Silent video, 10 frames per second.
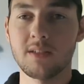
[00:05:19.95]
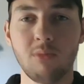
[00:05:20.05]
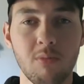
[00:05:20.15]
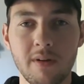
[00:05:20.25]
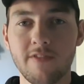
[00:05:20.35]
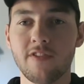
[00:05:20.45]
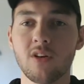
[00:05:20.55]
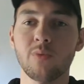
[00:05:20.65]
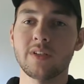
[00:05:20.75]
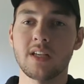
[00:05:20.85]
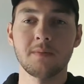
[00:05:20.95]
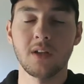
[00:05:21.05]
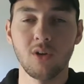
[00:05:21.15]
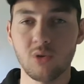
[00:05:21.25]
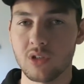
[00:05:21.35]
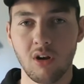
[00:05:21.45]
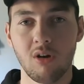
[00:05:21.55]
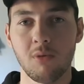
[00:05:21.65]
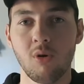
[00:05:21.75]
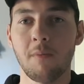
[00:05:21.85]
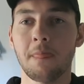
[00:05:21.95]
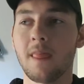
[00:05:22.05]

more midfield, we seem to lose a lot more.